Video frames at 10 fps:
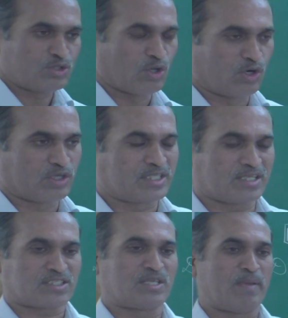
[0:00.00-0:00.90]
showed
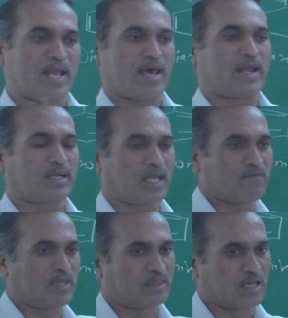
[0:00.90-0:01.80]
the similarity
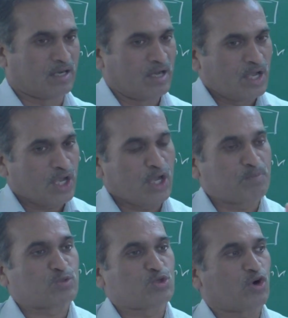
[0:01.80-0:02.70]
with the
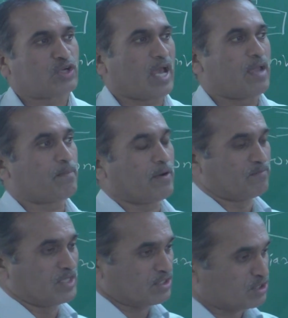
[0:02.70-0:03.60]
ipso type
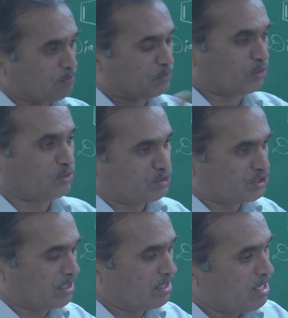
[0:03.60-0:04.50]
of the
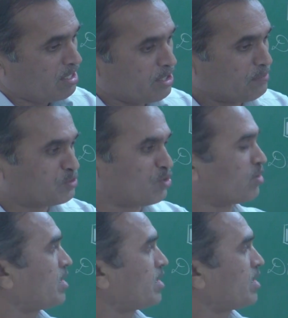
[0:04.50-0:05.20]
substitution. Ipso